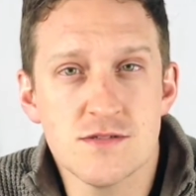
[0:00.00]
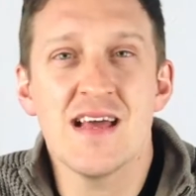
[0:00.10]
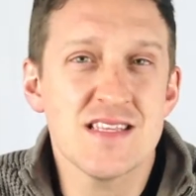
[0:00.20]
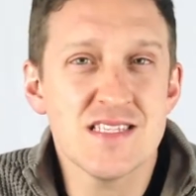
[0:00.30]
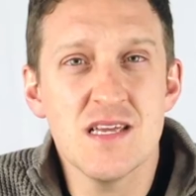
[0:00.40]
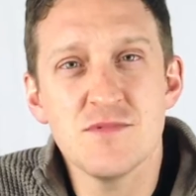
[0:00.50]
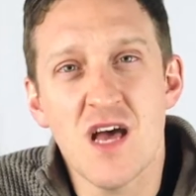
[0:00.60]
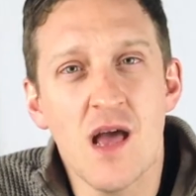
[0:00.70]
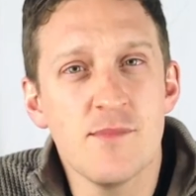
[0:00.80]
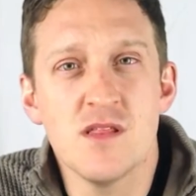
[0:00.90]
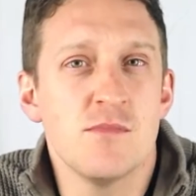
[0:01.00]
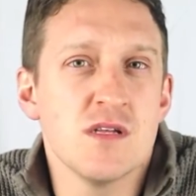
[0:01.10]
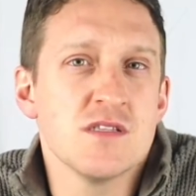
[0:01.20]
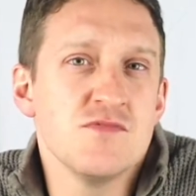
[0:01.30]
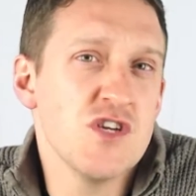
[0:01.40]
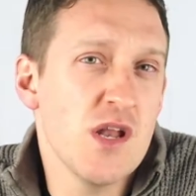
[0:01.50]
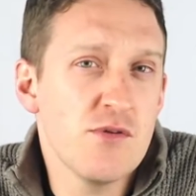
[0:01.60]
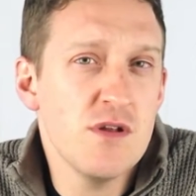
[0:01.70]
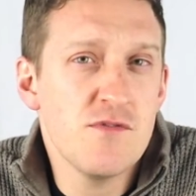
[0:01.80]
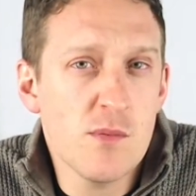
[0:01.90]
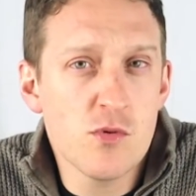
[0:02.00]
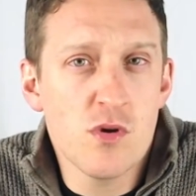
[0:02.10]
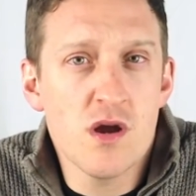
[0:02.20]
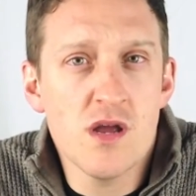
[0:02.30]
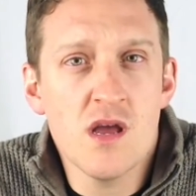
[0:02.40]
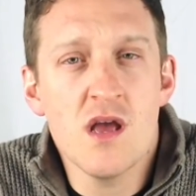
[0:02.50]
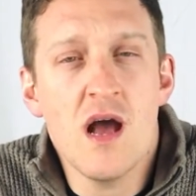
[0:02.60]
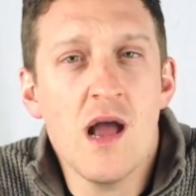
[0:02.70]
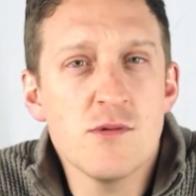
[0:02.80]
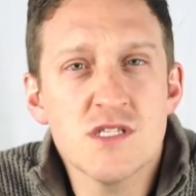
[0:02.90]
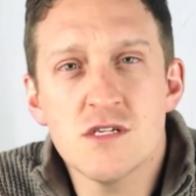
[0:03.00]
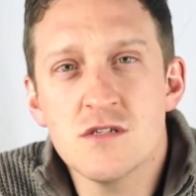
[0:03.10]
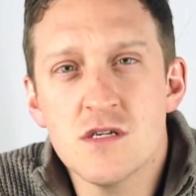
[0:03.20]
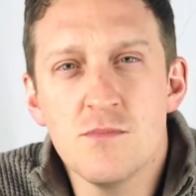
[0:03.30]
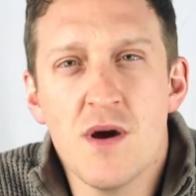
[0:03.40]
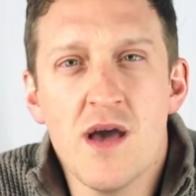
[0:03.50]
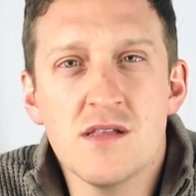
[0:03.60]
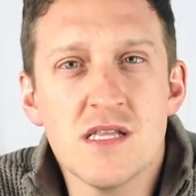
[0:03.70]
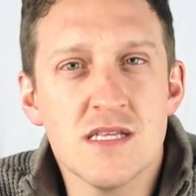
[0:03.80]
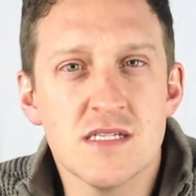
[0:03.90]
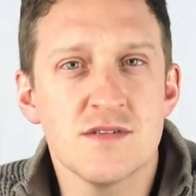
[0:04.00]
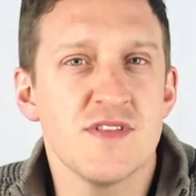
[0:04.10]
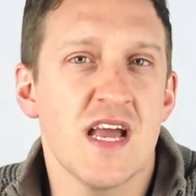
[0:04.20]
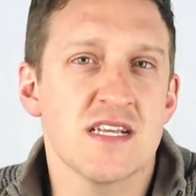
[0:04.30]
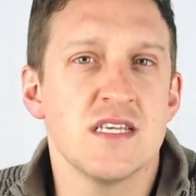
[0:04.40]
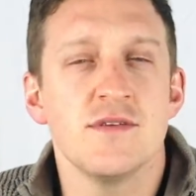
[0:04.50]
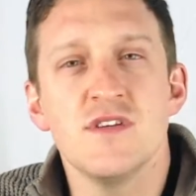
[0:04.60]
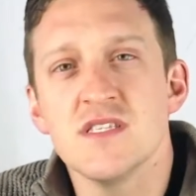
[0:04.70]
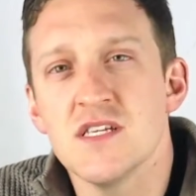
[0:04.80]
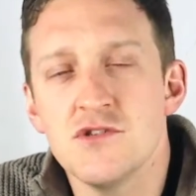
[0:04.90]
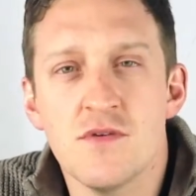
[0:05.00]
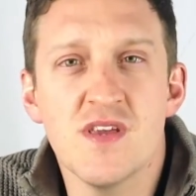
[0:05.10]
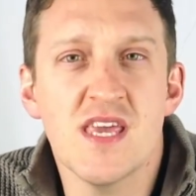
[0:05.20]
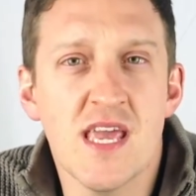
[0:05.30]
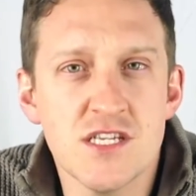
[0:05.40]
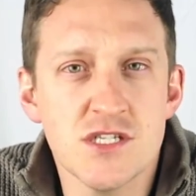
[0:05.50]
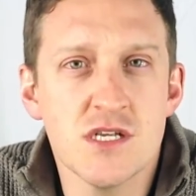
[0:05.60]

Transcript: At the same time, in the months of January and February, I would start to compile a list of the activities that you have engaged